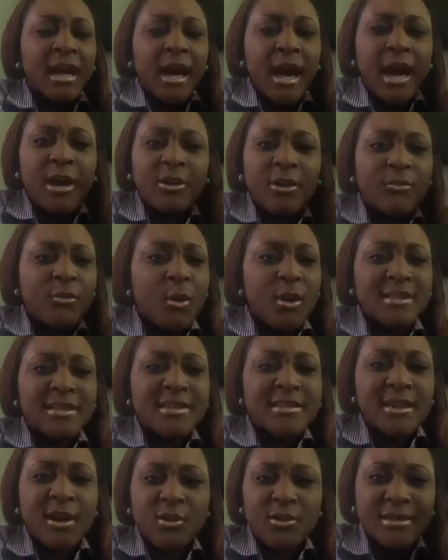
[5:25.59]
I don't even want to
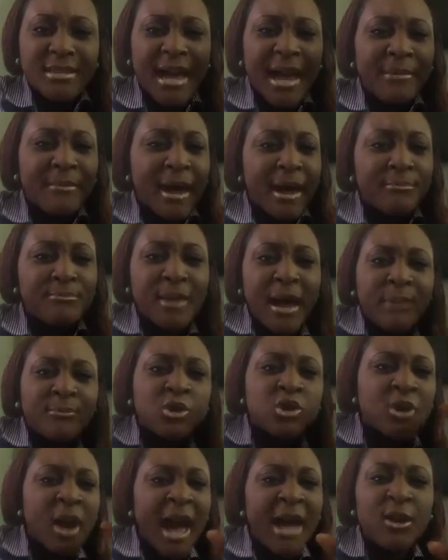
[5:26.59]
say us. I
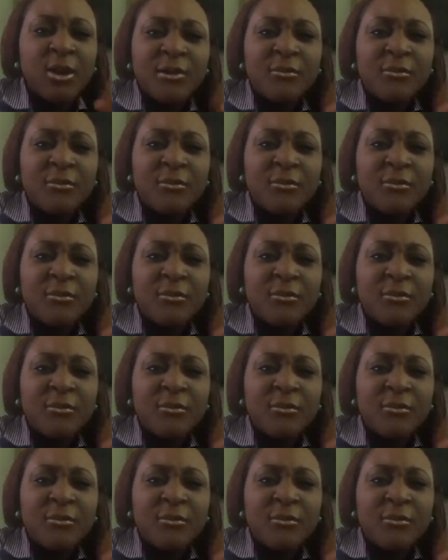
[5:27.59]
don't